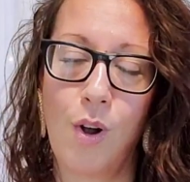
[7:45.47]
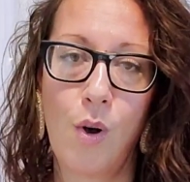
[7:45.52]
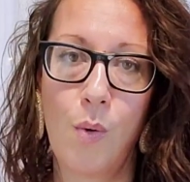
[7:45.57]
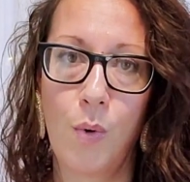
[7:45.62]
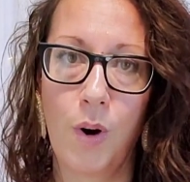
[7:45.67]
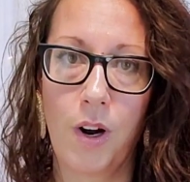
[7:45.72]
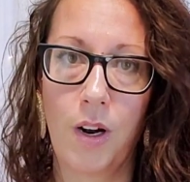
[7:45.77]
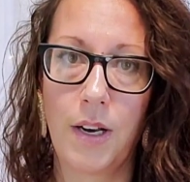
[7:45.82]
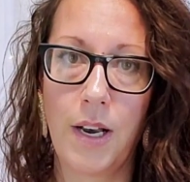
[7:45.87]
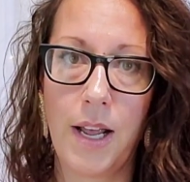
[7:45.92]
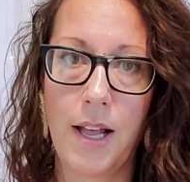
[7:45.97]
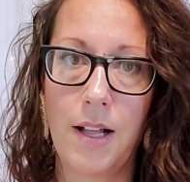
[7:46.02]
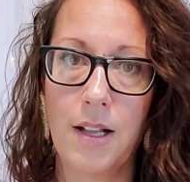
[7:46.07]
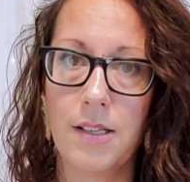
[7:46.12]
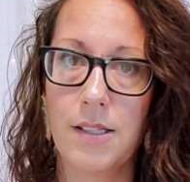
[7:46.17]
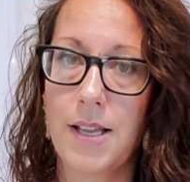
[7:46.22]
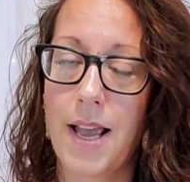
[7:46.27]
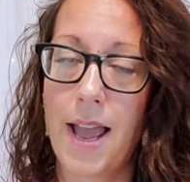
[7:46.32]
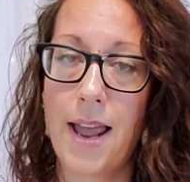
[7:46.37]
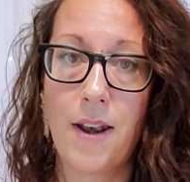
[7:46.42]
work
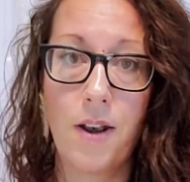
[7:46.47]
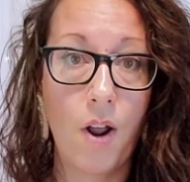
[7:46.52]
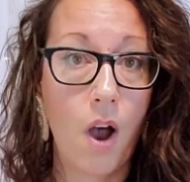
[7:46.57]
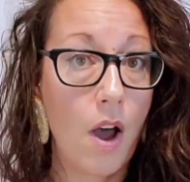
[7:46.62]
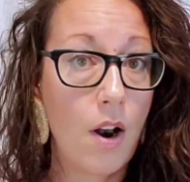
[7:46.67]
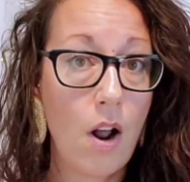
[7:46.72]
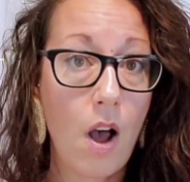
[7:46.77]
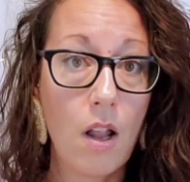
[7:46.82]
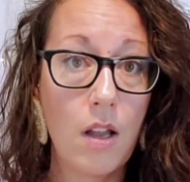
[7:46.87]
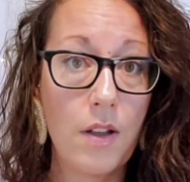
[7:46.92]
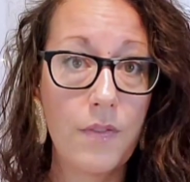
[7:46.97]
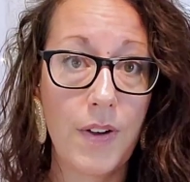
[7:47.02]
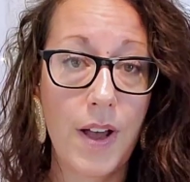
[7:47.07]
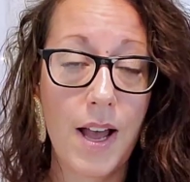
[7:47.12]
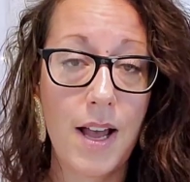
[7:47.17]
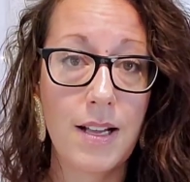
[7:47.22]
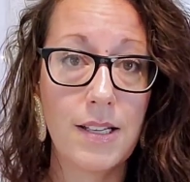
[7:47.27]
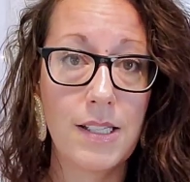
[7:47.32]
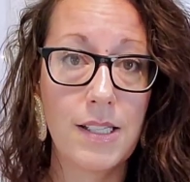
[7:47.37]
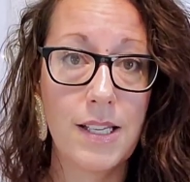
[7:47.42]
nails, and not all of
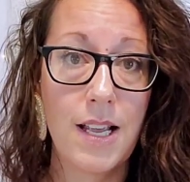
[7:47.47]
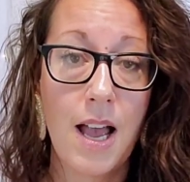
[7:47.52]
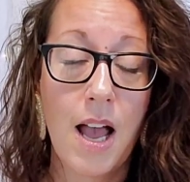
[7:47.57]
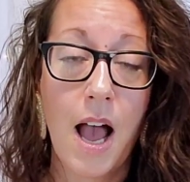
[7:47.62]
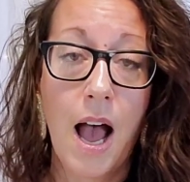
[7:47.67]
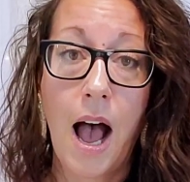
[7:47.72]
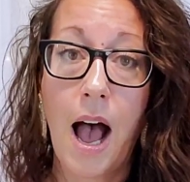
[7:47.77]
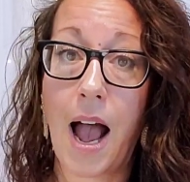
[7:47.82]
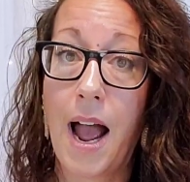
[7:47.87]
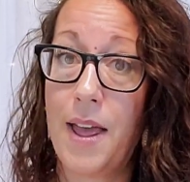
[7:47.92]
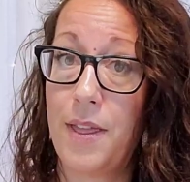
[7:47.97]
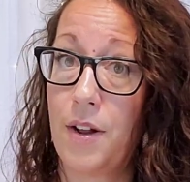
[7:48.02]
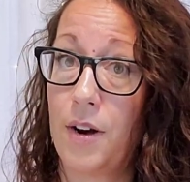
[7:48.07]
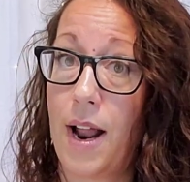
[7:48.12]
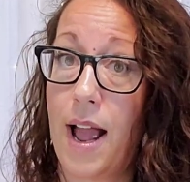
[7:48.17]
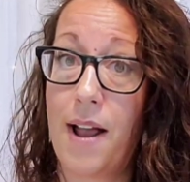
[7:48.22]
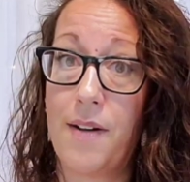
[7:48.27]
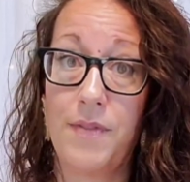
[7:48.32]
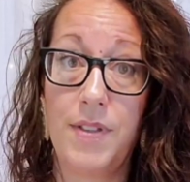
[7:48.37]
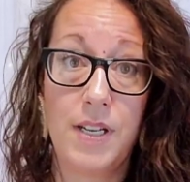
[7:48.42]
us either
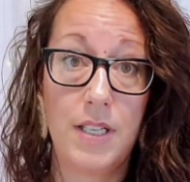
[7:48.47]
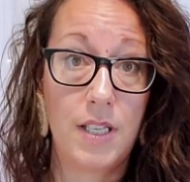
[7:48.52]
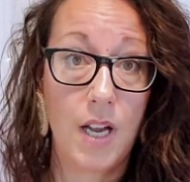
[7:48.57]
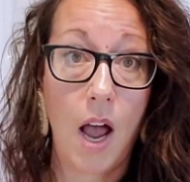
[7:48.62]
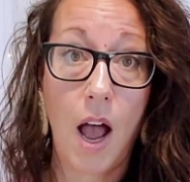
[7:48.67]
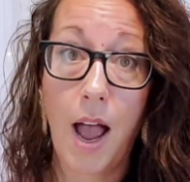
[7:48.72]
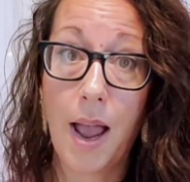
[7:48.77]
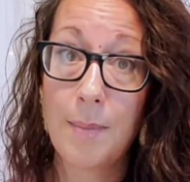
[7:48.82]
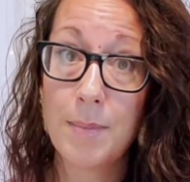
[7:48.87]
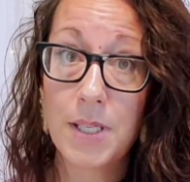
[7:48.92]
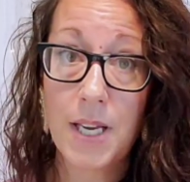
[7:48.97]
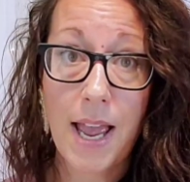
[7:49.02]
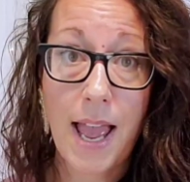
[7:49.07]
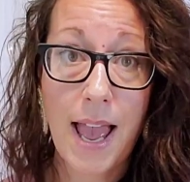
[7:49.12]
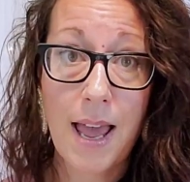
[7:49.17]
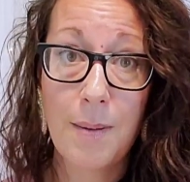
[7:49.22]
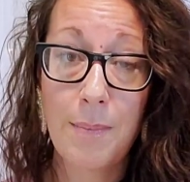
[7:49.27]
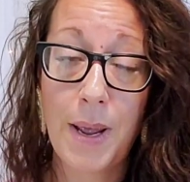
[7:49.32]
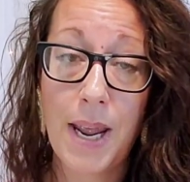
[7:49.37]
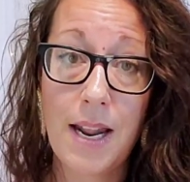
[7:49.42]
have the time to
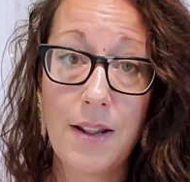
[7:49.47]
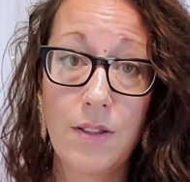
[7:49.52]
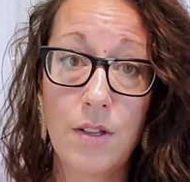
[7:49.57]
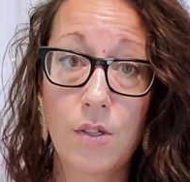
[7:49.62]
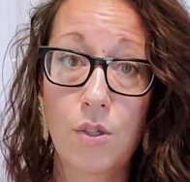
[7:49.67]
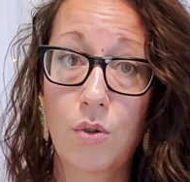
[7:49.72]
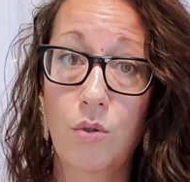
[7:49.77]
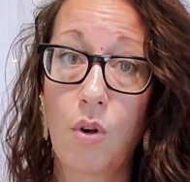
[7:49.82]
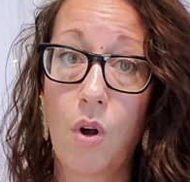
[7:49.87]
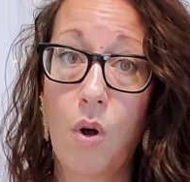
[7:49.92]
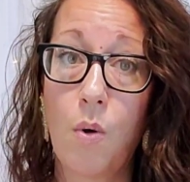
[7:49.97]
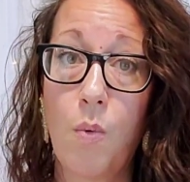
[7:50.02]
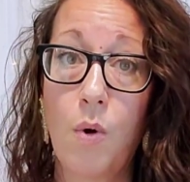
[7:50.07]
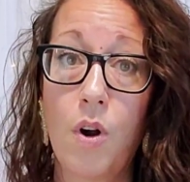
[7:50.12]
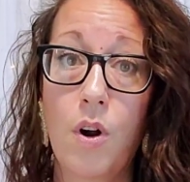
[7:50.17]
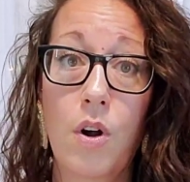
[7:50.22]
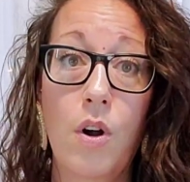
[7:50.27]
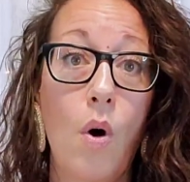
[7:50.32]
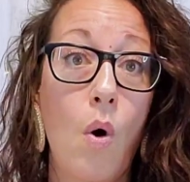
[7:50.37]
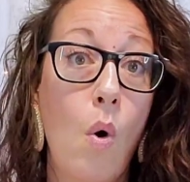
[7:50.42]
hand paint the scroll
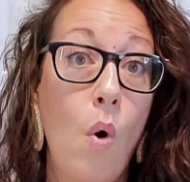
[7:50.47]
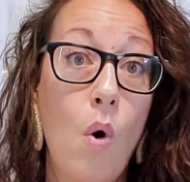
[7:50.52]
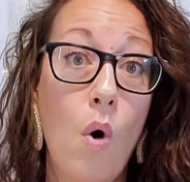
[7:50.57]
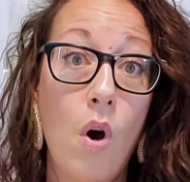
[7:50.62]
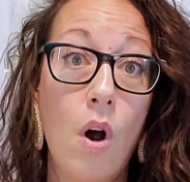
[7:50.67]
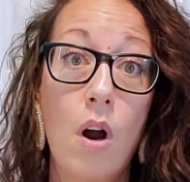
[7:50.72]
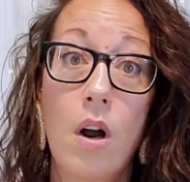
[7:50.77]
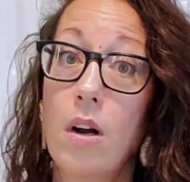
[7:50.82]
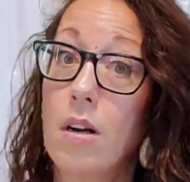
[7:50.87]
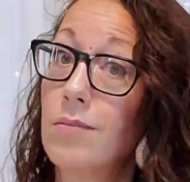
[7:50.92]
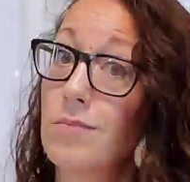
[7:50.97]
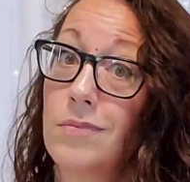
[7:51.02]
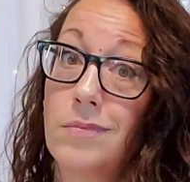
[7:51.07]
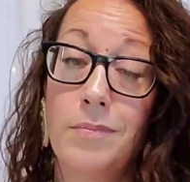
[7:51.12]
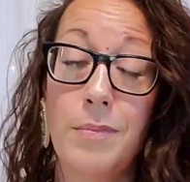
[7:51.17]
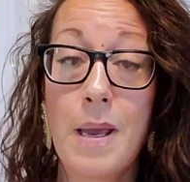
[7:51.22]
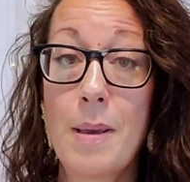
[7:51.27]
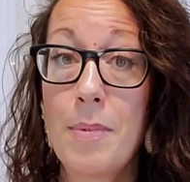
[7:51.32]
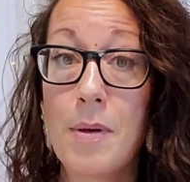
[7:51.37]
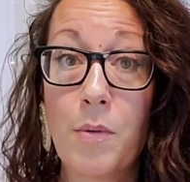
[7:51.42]
work, or
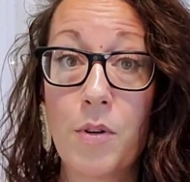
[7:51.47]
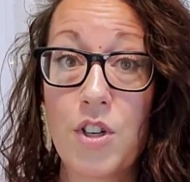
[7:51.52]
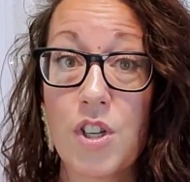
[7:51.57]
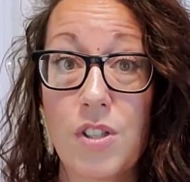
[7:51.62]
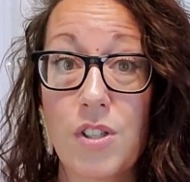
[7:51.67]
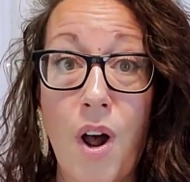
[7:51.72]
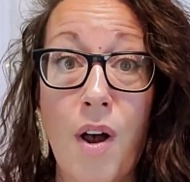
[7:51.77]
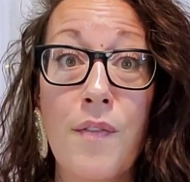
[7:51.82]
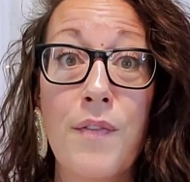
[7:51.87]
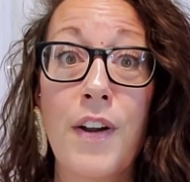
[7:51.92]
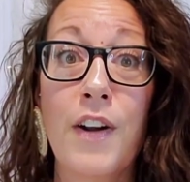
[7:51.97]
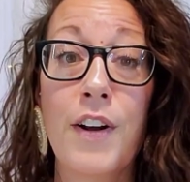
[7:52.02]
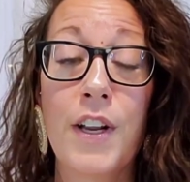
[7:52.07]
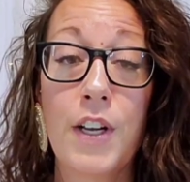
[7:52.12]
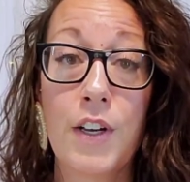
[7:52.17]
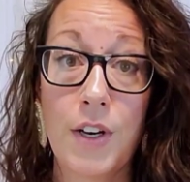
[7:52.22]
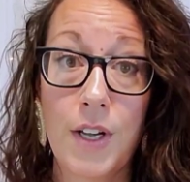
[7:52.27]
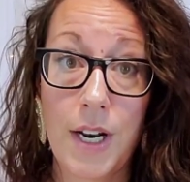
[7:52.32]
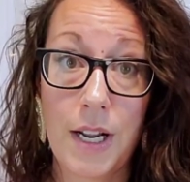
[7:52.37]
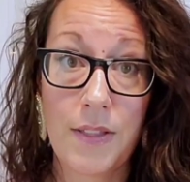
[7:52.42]
maybe we're just not very
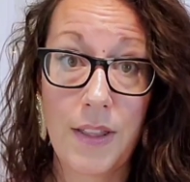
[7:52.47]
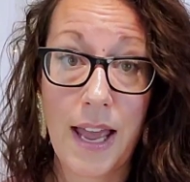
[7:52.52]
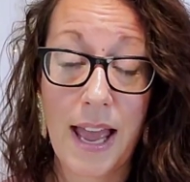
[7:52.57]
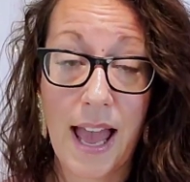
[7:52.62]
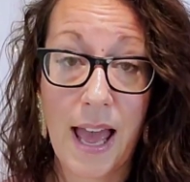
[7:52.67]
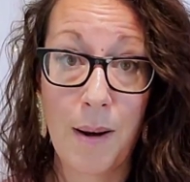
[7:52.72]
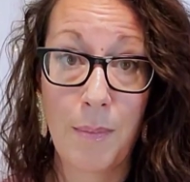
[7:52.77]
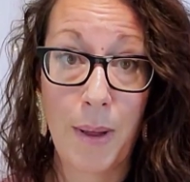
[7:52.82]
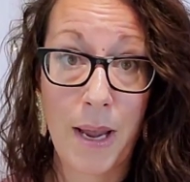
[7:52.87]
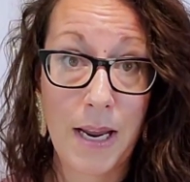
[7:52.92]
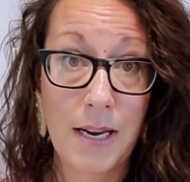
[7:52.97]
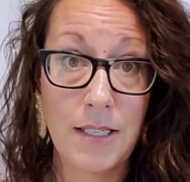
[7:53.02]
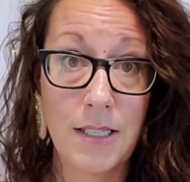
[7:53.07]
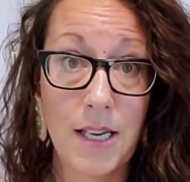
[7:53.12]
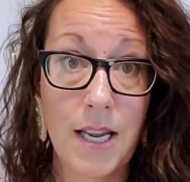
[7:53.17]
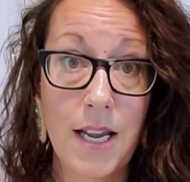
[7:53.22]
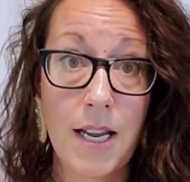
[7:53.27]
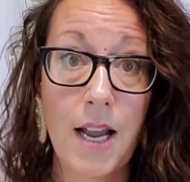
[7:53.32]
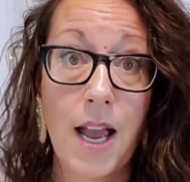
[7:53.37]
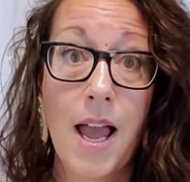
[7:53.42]
good at the hand
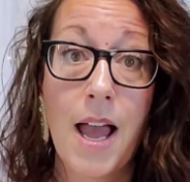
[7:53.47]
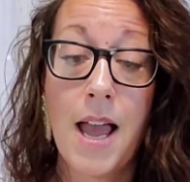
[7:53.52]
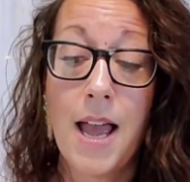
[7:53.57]
painting.